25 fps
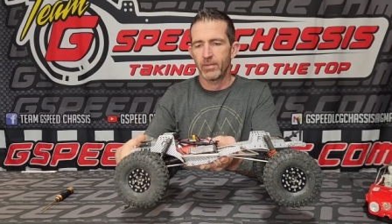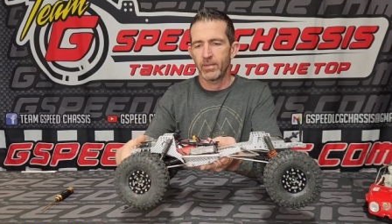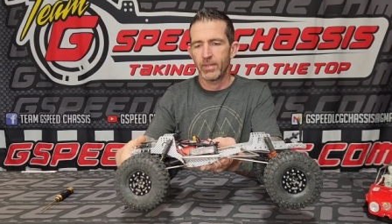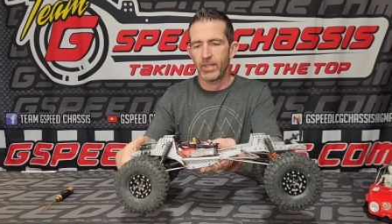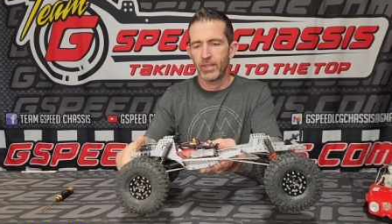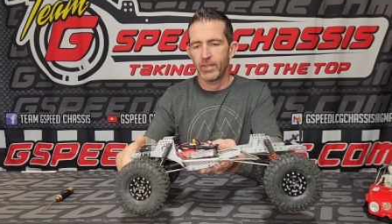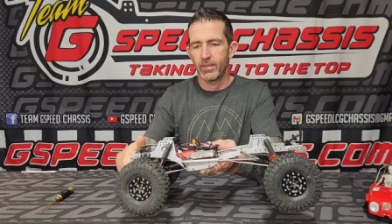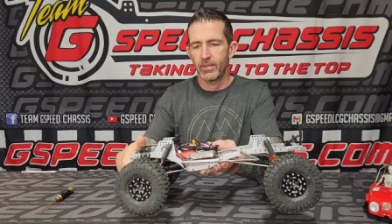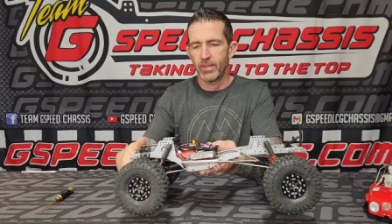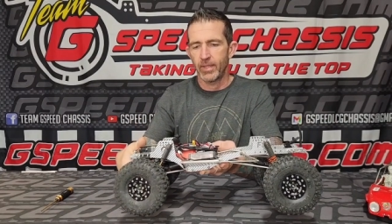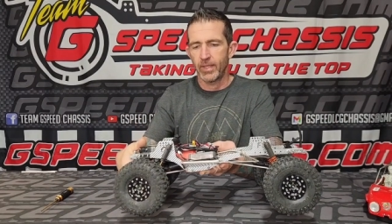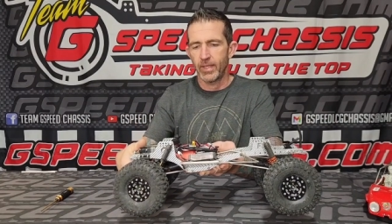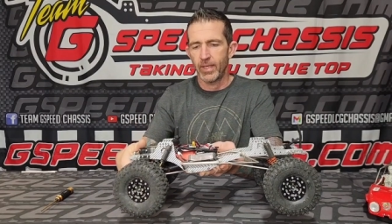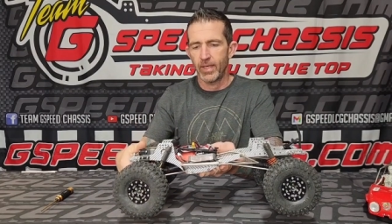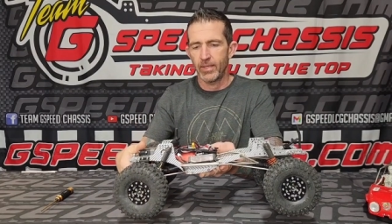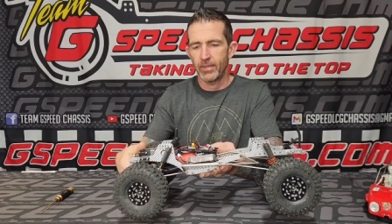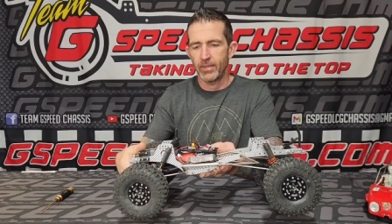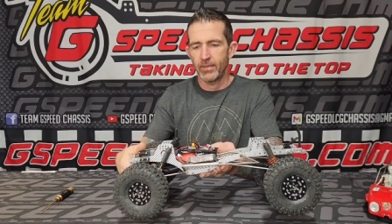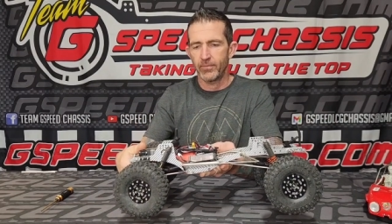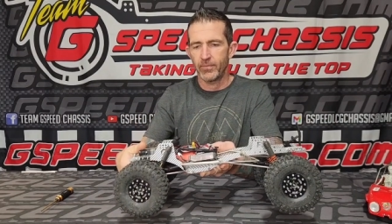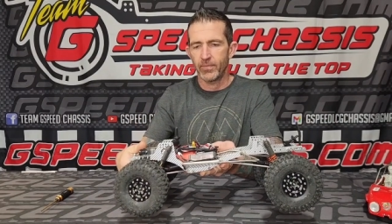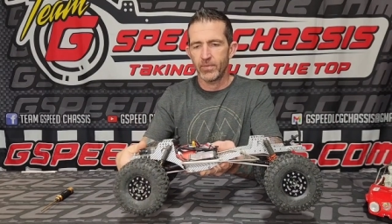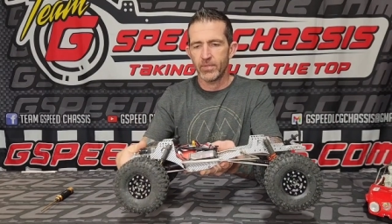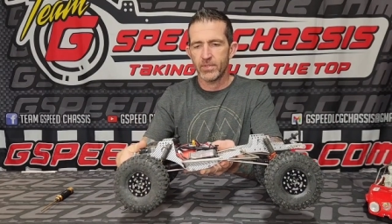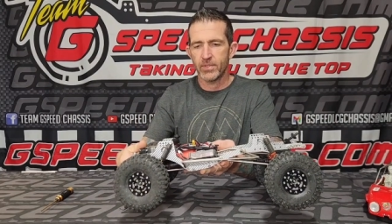They got
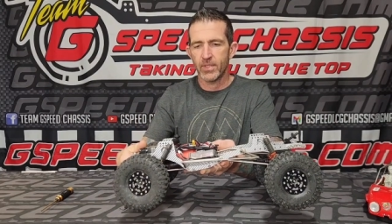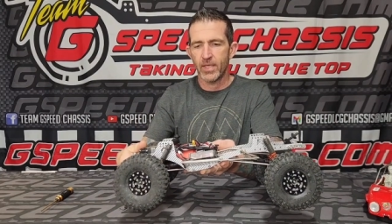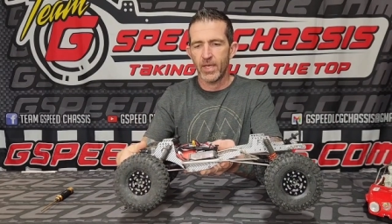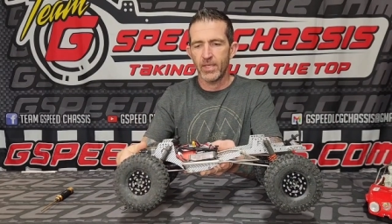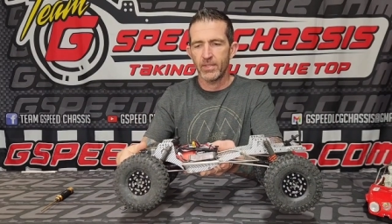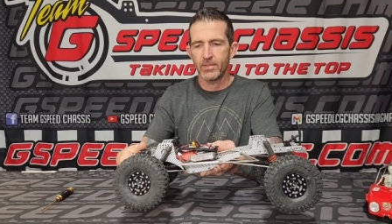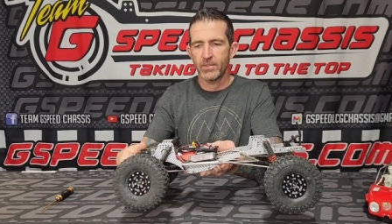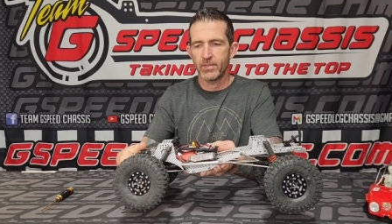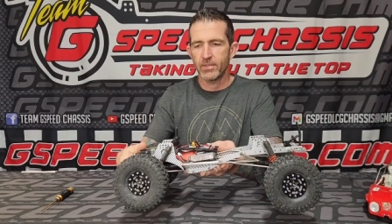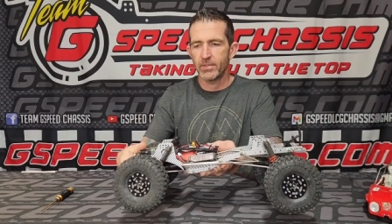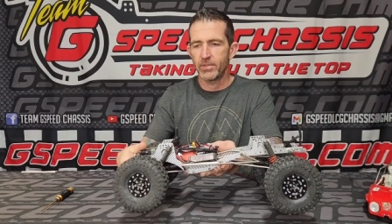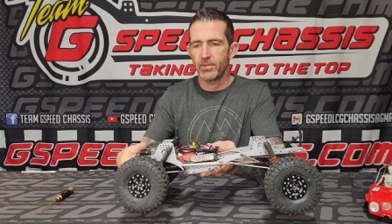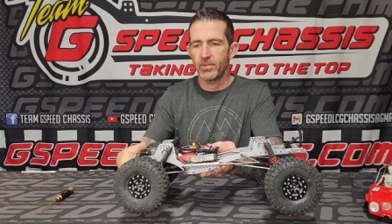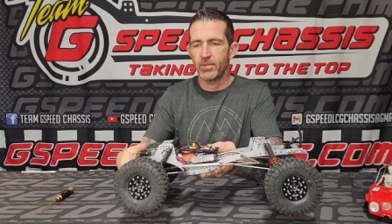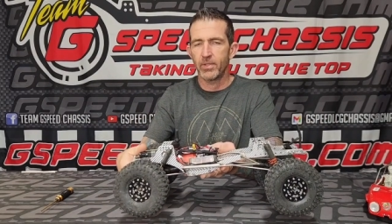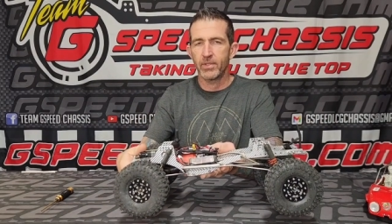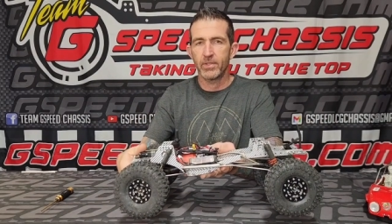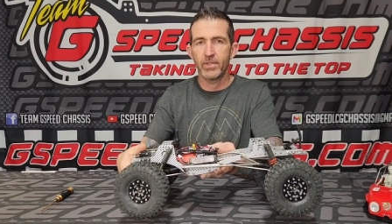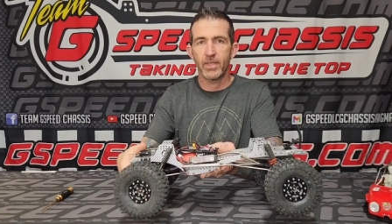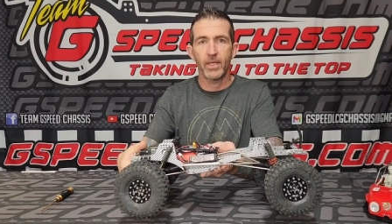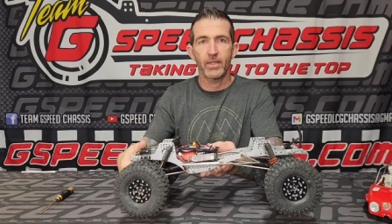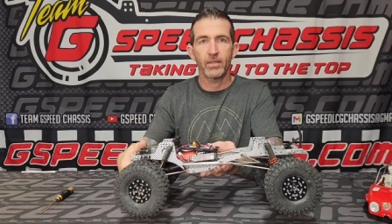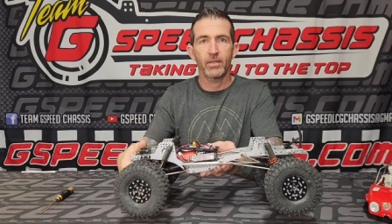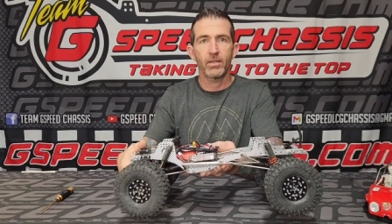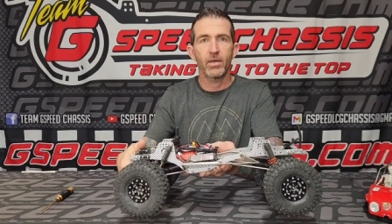different sizes. You
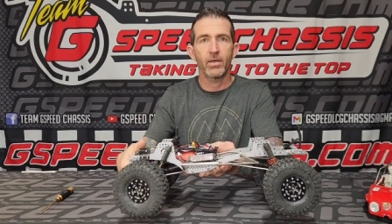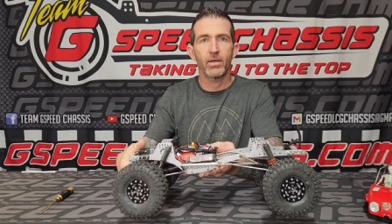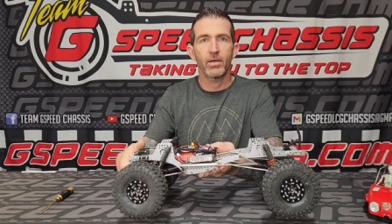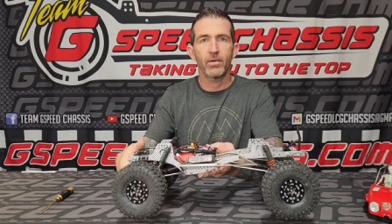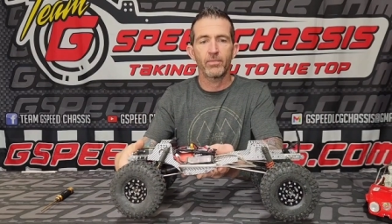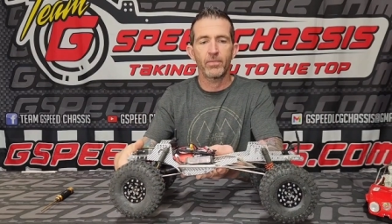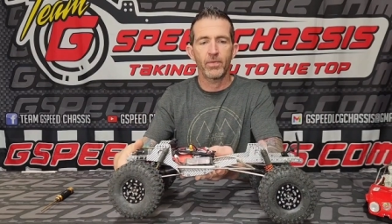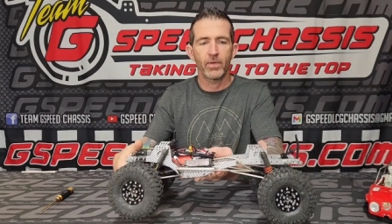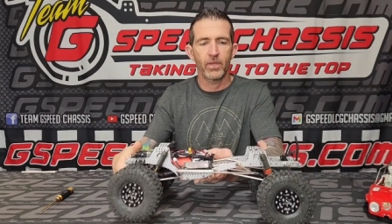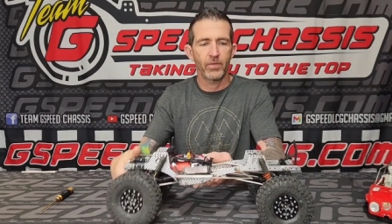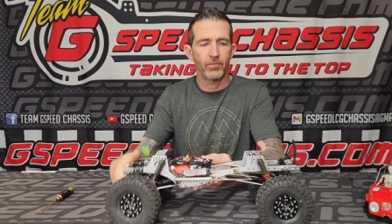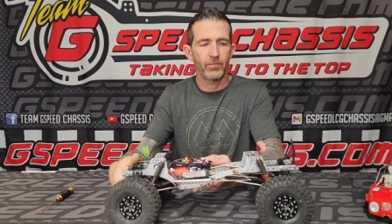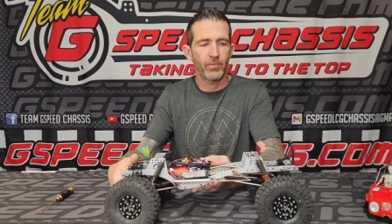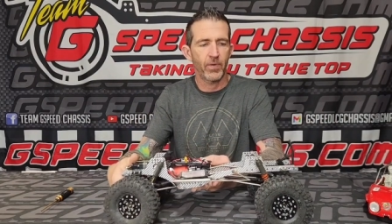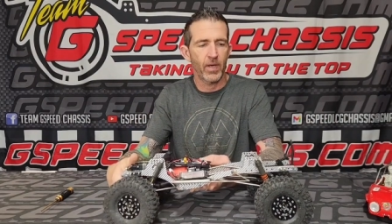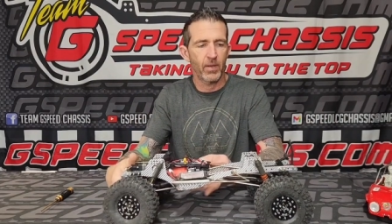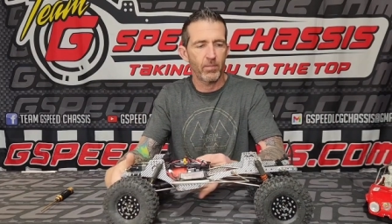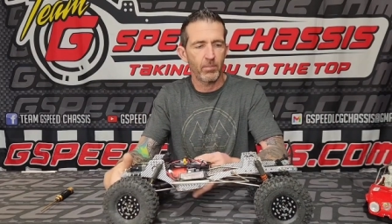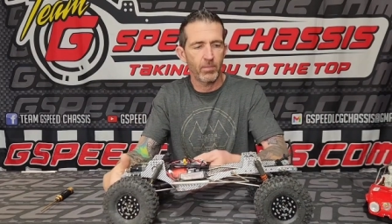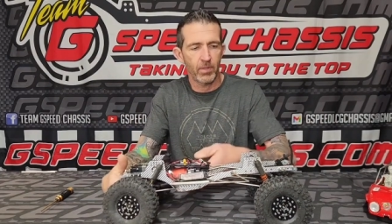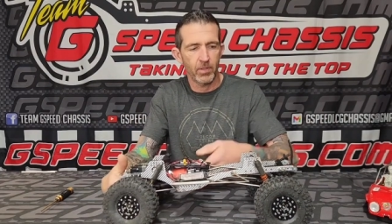could take the 155